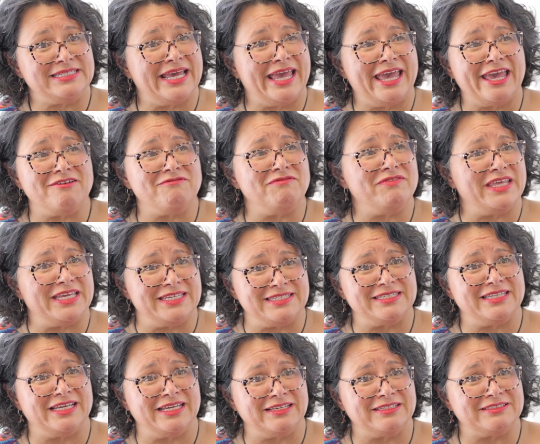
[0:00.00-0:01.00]
to have these
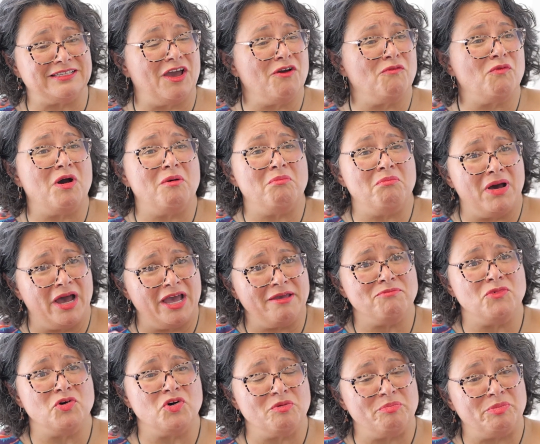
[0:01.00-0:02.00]
things. I want my
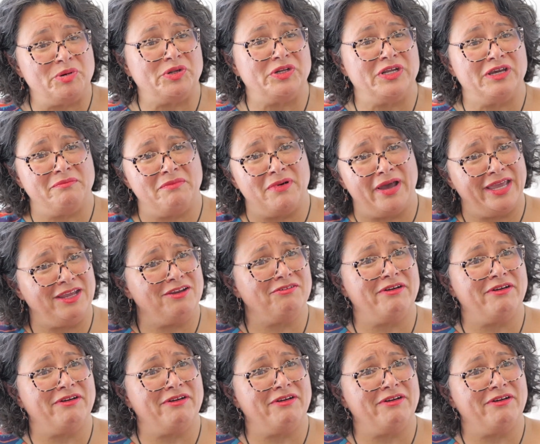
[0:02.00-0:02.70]
mokopuna, my